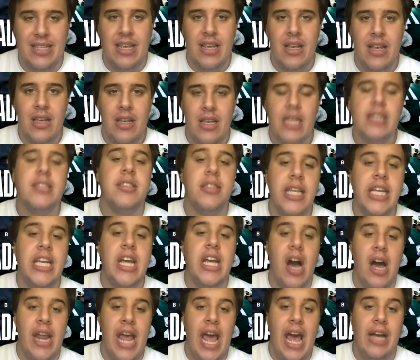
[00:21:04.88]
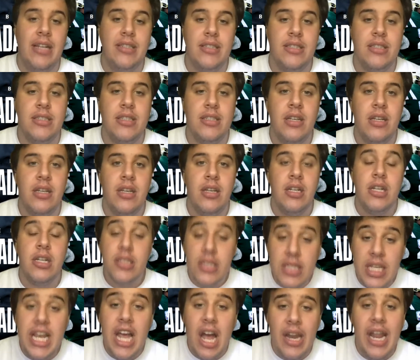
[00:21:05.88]
is Leon Hess. Because
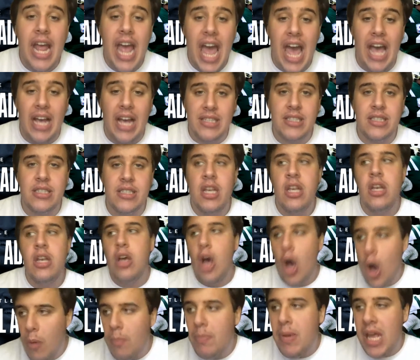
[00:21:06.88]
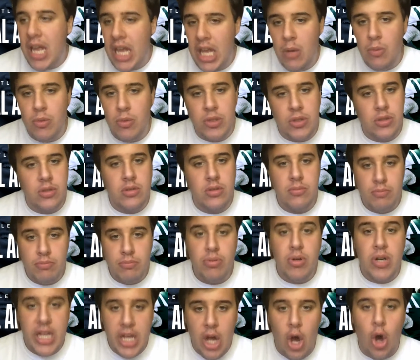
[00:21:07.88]
Leon Hess, albeit he was
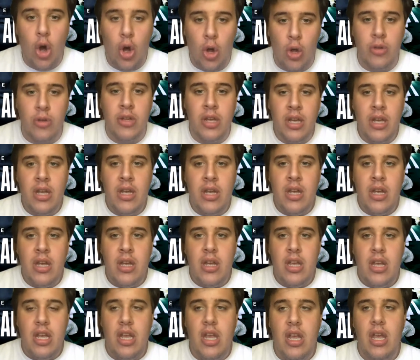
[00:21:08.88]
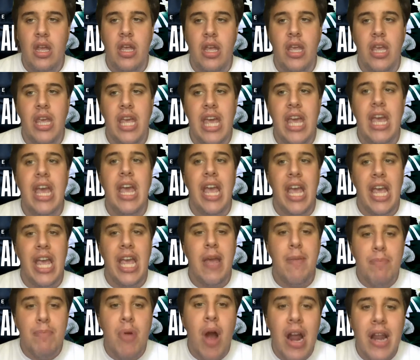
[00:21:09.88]
pretty old, he
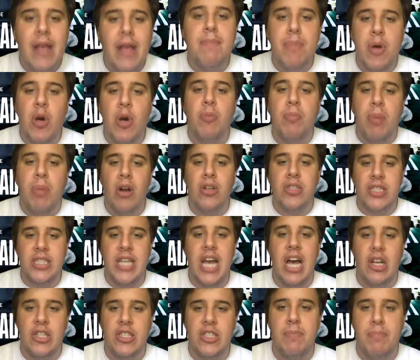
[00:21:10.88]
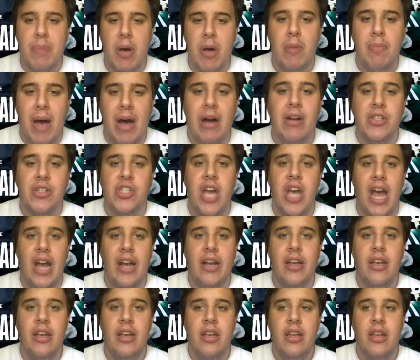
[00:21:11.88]
brought in Bill Parcells and Bill Belichick.
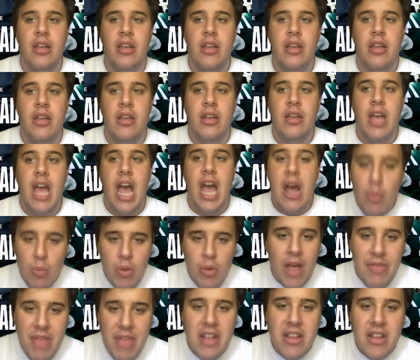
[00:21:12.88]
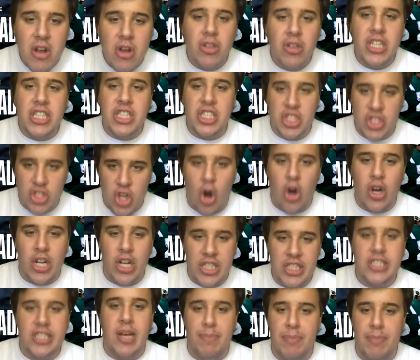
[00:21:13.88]
And they nearly started
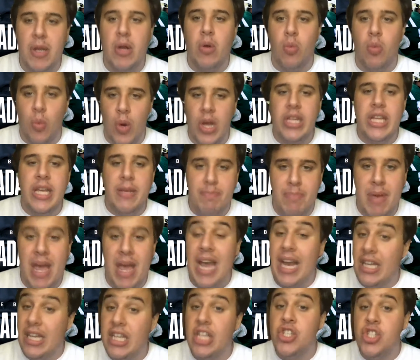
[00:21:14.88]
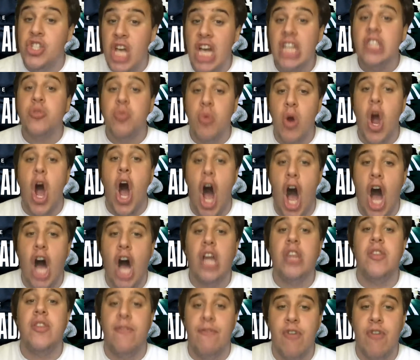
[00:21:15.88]
something really big. And the Jets were on
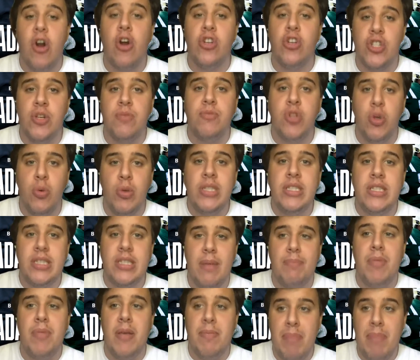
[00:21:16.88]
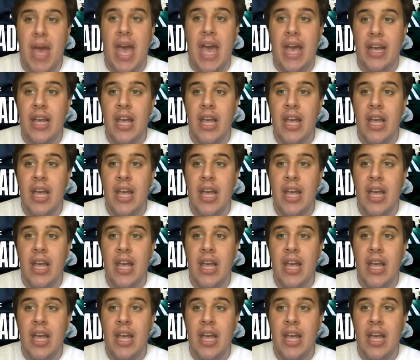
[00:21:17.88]
the verge of doing something big.